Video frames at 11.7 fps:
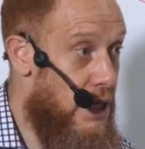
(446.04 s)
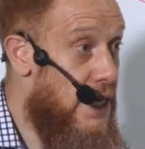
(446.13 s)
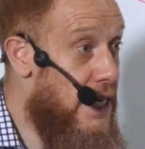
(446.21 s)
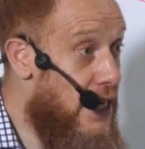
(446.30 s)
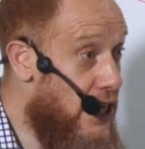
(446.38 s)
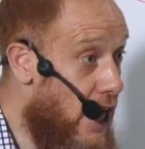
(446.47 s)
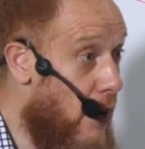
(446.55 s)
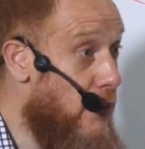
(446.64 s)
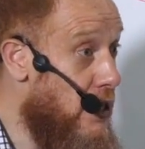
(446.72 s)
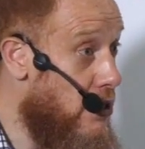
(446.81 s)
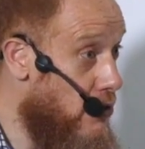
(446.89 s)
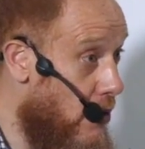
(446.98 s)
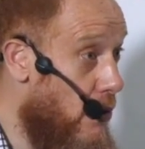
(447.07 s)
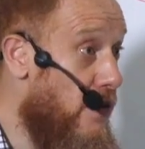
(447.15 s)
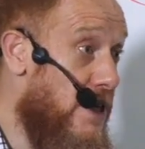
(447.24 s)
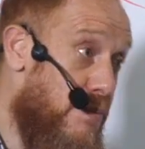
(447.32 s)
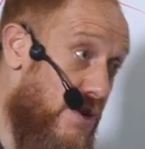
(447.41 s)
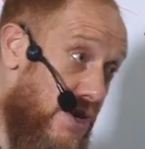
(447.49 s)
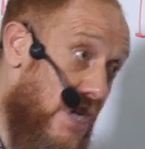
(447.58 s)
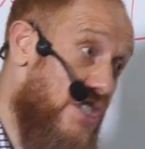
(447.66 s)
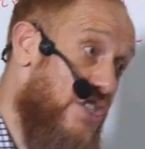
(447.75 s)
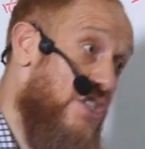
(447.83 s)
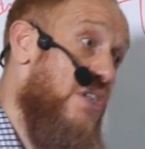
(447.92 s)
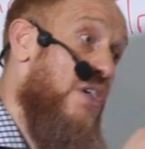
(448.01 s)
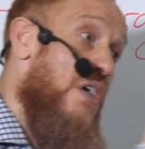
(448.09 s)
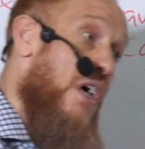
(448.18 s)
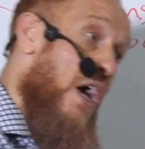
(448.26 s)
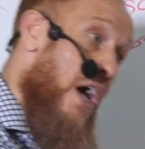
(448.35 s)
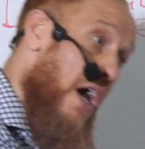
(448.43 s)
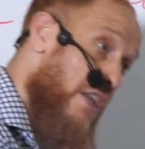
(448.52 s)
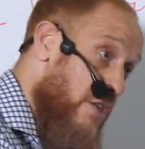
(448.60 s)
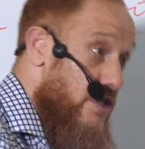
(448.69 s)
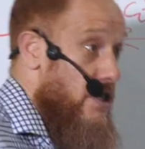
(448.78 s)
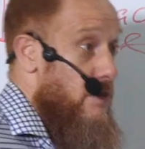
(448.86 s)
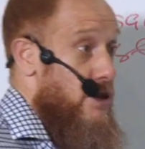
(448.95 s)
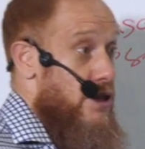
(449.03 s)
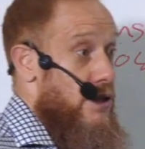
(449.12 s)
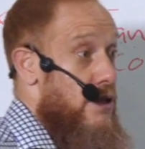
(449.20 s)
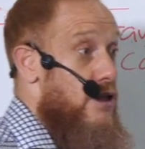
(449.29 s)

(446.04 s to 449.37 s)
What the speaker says: Economic growth is production and consumption.